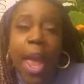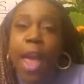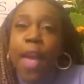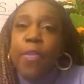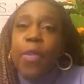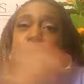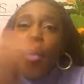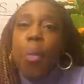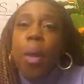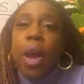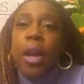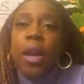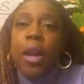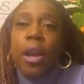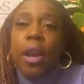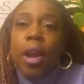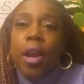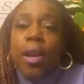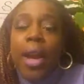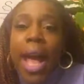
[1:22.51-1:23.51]
If you want to
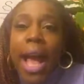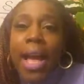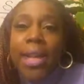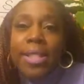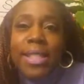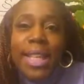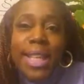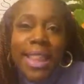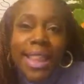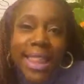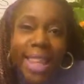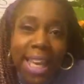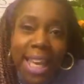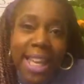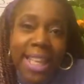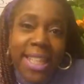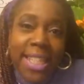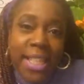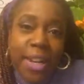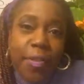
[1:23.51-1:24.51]
learn how to
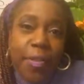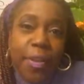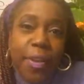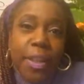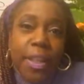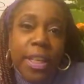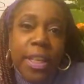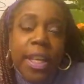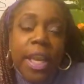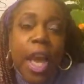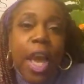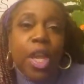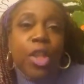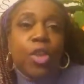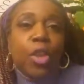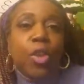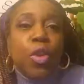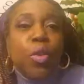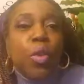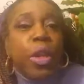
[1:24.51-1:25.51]
think differently
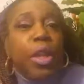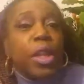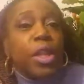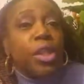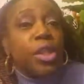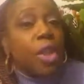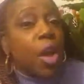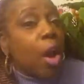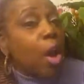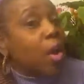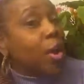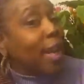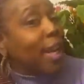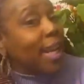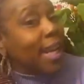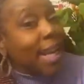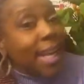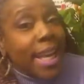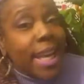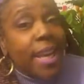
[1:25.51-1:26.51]
so you can in
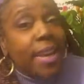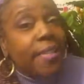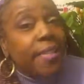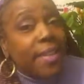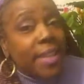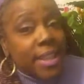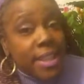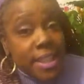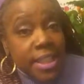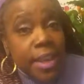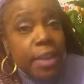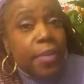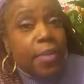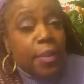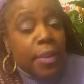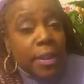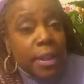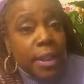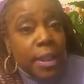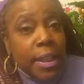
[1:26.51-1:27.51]
turn live
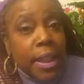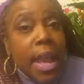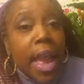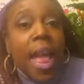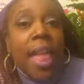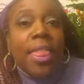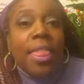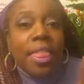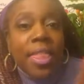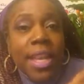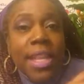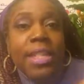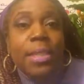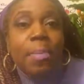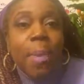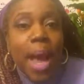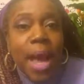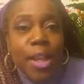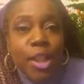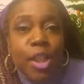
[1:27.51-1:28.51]
differently, this
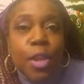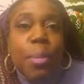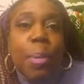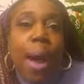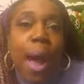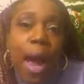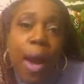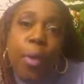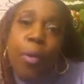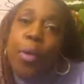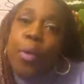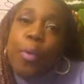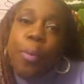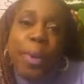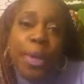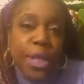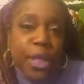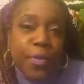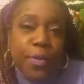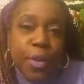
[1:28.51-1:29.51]
mastermind group
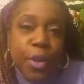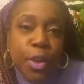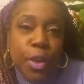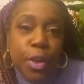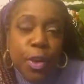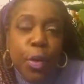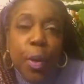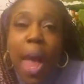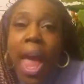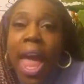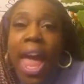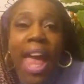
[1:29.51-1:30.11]
is for you.